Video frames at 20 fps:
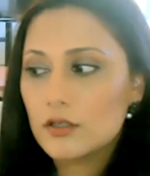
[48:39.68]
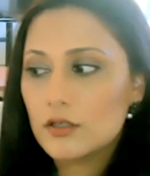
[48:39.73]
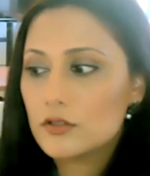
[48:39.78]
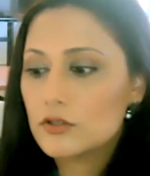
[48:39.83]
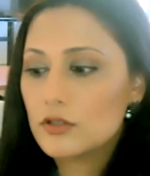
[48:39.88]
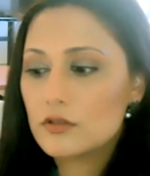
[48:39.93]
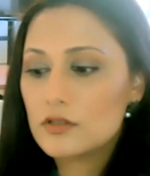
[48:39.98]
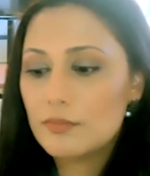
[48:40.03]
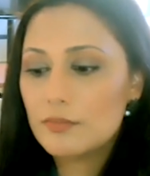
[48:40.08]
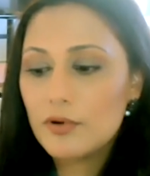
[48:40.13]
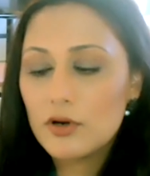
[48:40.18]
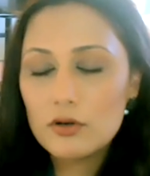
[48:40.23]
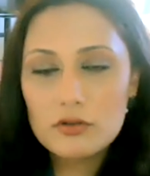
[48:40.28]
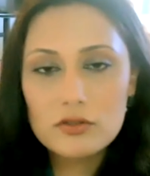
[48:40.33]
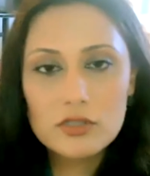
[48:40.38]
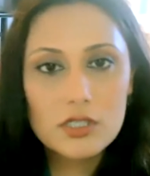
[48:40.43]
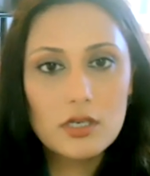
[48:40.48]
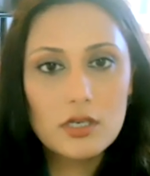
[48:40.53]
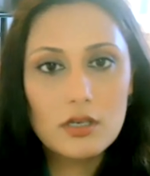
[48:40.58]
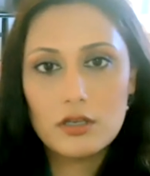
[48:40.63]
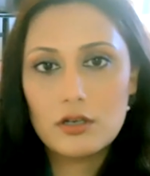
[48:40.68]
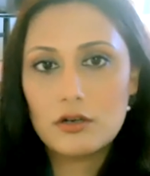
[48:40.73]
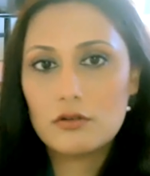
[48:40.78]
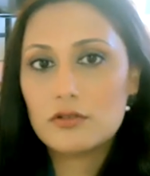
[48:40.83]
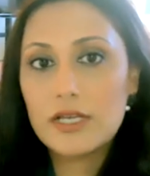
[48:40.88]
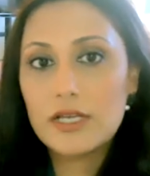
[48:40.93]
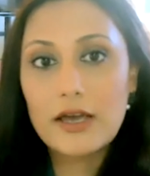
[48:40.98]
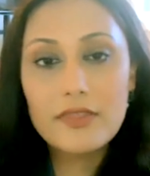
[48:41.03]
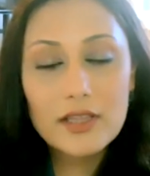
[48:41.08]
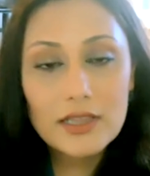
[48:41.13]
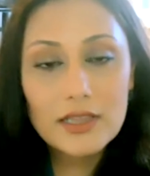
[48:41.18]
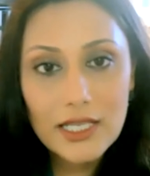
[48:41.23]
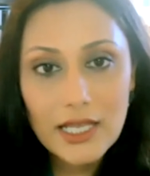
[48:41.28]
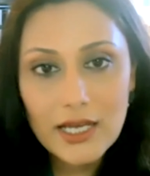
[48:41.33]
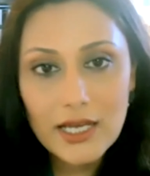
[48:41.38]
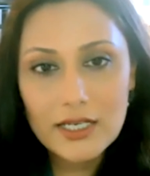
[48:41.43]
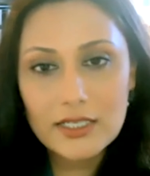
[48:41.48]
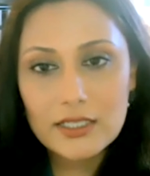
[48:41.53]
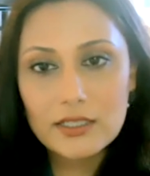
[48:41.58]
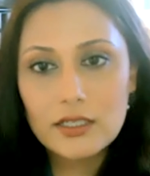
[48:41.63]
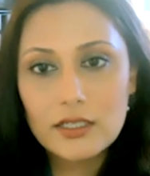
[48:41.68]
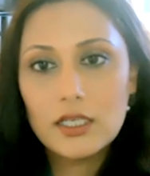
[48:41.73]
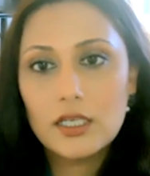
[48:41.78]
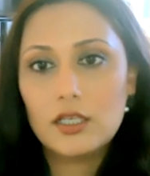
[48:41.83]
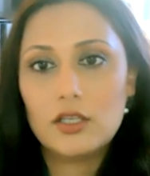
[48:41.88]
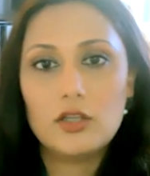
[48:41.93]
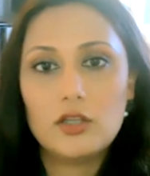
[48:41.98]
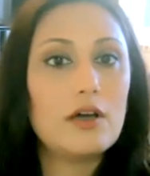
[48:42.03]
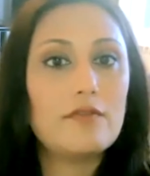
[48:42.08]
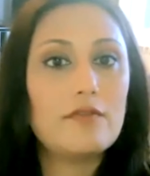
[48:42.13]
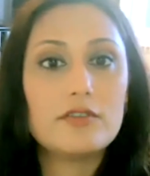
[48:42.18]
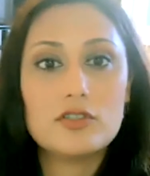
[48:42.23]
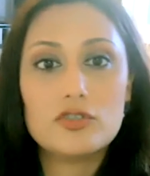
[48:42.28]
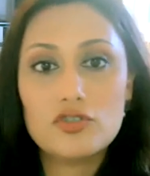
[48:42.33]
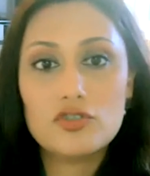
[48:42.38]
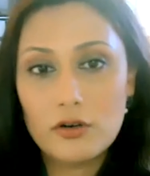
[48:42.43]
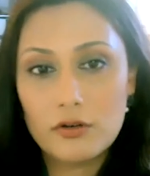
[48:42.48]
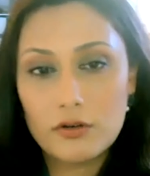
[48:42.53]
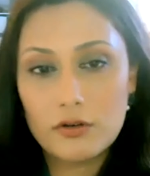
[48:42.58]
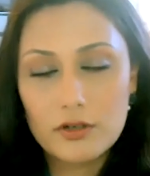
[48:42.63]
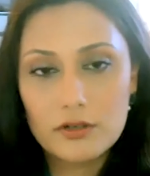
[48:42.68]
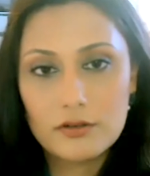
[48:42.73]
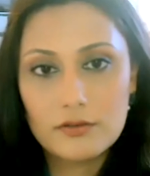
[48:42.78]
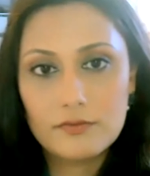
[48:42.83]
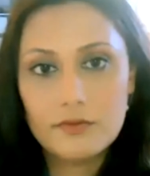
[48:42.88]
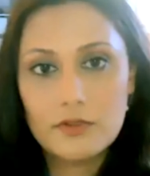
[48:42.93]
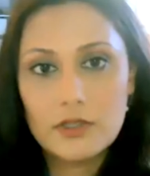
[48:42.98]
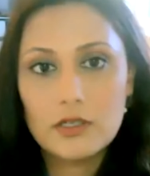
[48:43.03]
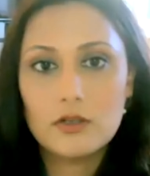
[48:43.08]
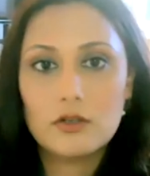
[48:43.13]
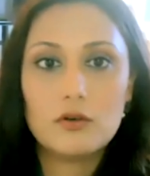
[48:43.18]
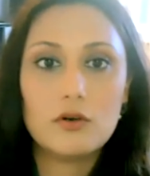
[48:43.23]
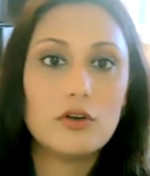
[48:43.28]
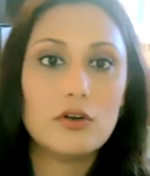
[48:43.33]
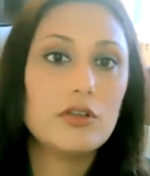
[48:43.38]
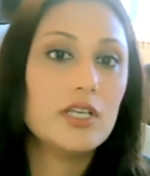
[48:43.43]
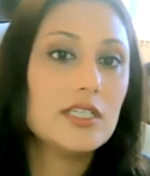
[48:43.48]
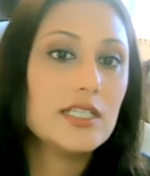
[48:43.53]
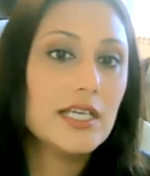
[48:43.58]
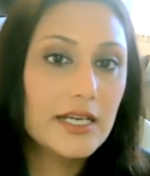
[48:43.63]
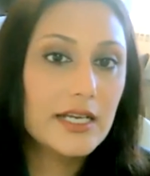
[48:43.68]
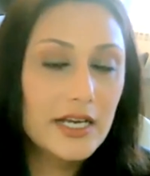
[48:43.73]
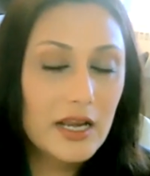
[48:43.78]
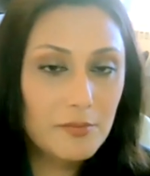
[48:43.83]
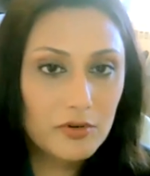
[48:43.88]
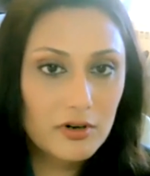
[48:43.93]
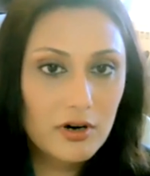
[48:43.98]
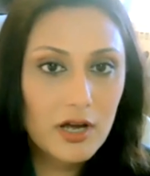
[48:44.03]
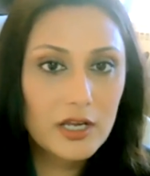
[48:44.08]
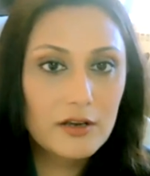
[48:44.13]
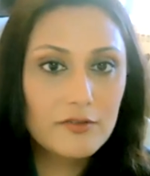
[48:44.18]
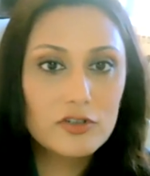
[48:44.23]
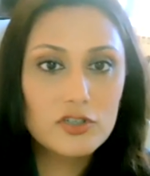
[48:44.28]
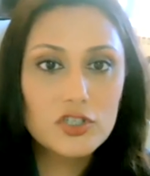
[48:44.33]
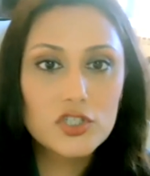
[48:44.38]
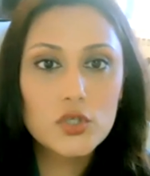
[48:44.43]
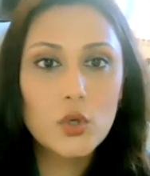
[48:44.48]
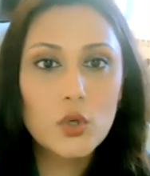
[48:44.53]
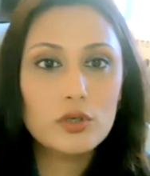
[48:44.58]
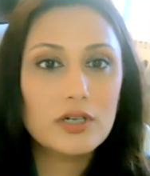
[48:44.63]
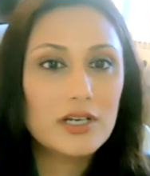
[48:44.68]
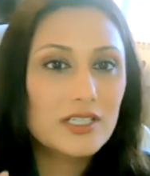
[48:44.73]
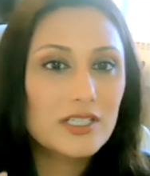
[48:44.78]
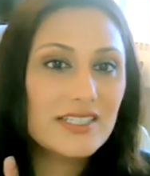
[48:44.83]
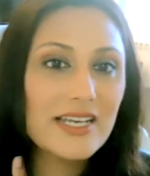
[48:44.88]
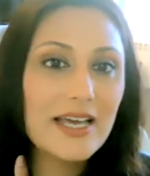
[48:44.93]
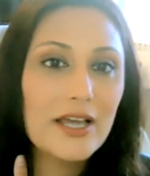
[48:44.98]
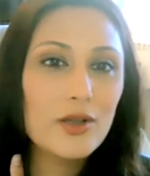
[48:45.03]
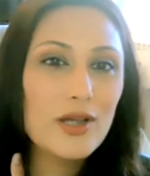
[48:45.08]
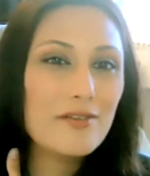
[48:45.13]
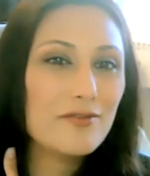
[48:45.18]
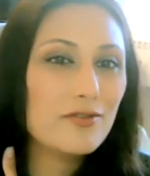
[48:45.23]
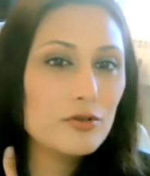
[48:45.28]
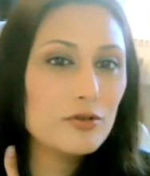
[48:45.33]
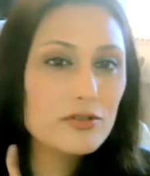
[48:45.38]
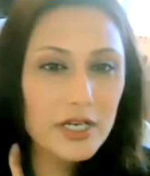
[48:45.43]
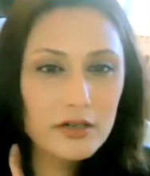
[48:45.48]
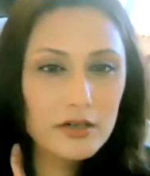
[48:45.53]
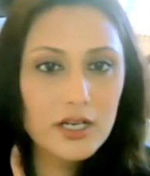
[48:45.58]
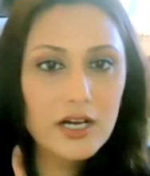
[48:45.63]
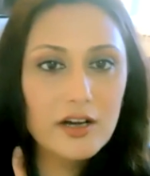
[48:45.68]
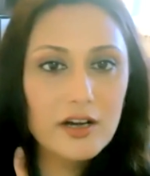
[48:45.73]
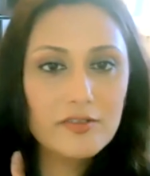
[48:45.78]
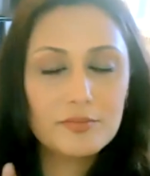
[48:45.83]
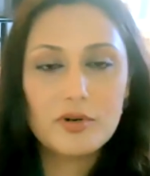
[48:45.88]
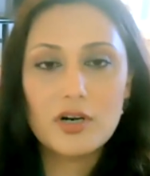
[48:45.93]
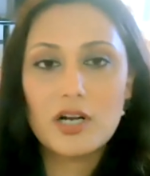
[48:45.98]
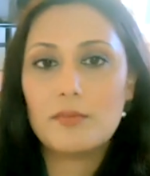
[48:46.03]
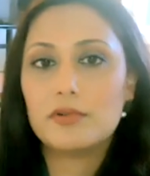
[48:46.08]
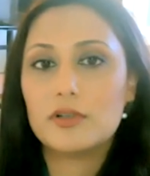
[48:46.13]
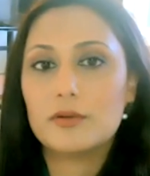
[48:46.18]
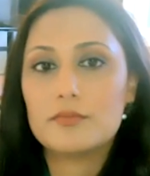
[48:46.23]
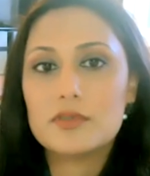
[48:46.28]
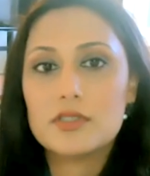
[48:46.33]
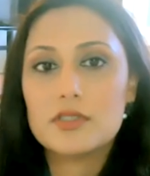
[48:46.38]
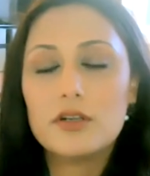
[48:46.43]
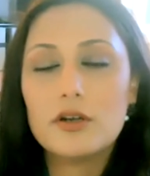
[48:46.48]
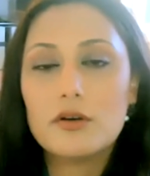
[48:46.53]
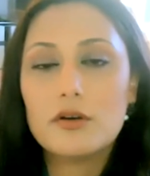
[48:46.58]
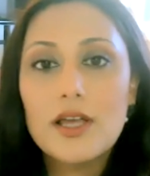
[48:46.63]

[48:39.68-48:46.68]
So suppose, down the line, you have a stroke, or you need to get an MRI of your shoulder because now you have rotator cuff problems.